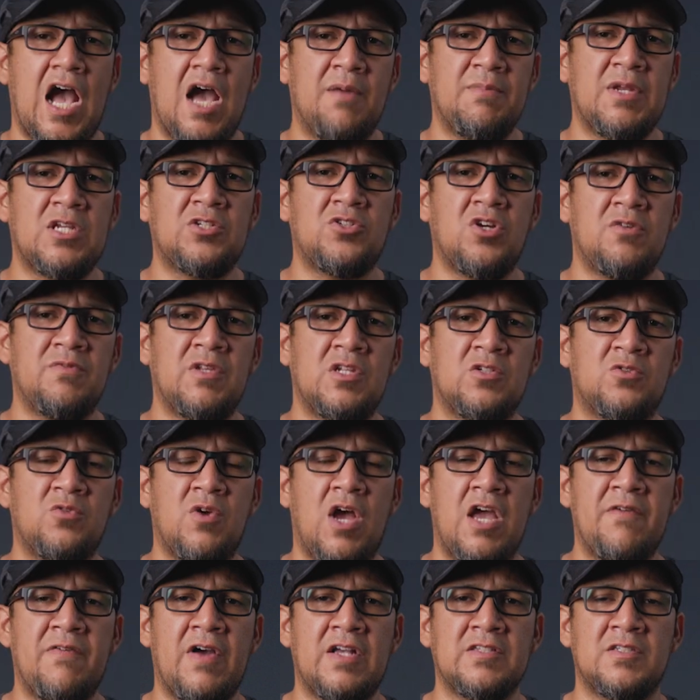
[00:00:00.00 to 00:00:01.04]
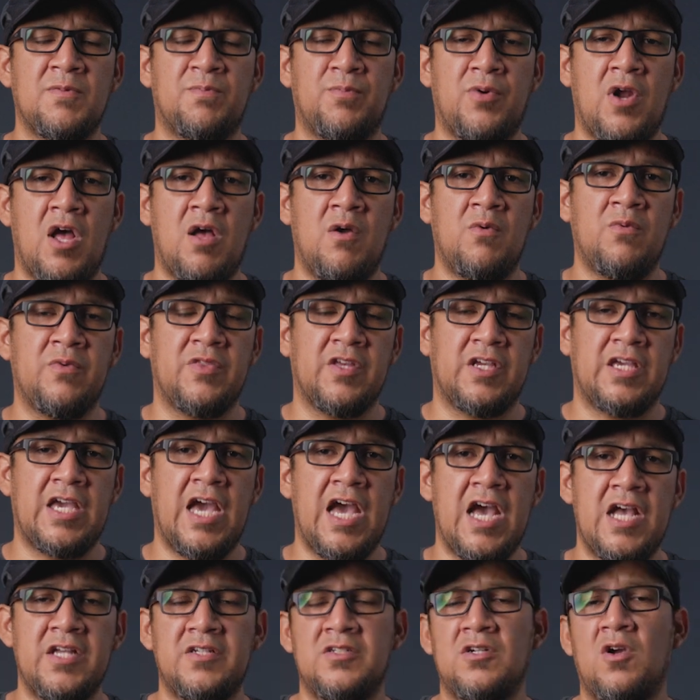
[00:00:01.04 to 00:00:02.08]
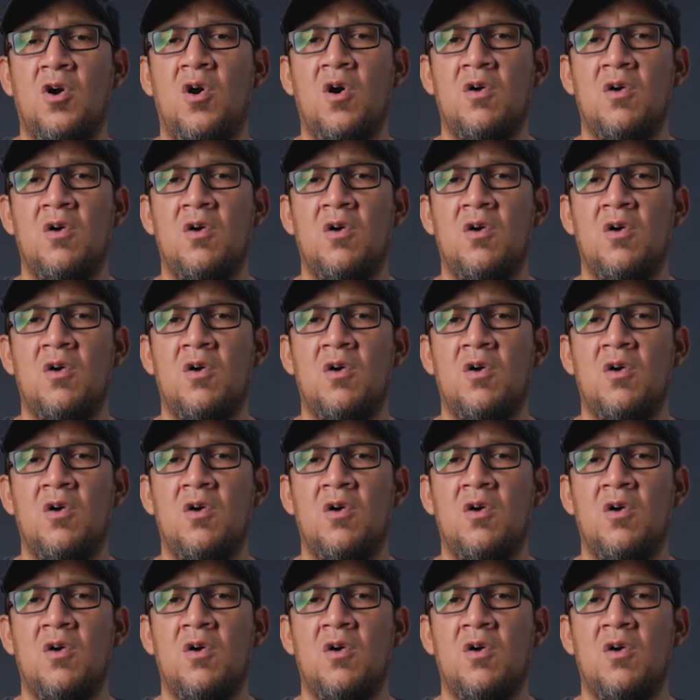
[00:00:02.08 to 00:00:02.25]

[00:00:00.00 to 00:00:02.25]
I'm not sure if the drive has a problem with the cache,